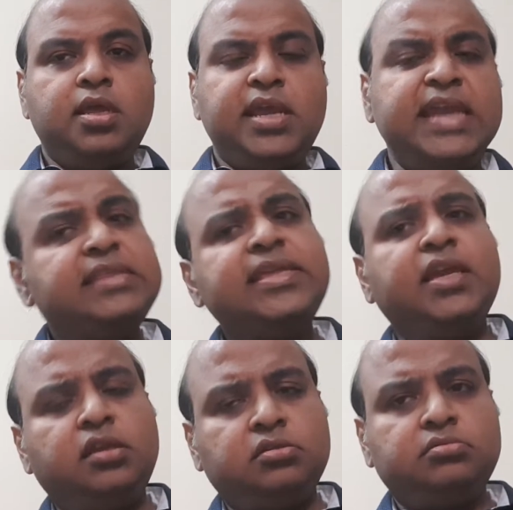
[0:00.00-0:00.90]

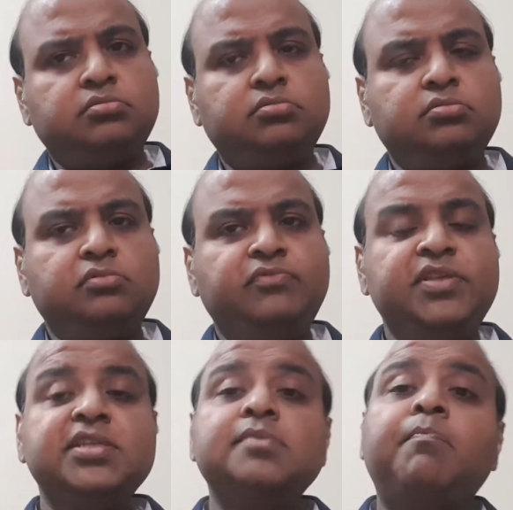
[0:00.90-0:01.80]
Anything
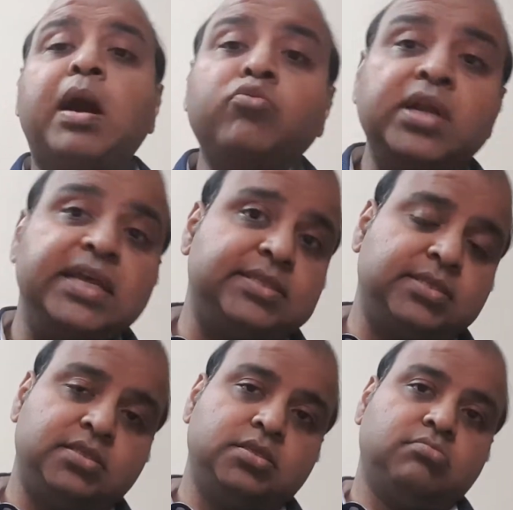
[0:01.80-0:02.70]
which is
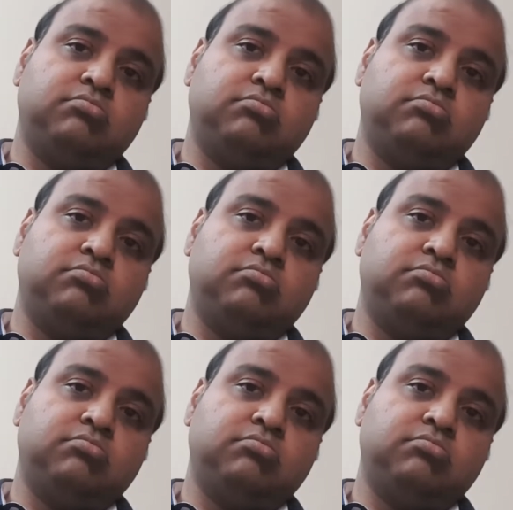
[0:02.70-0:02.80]
boundless,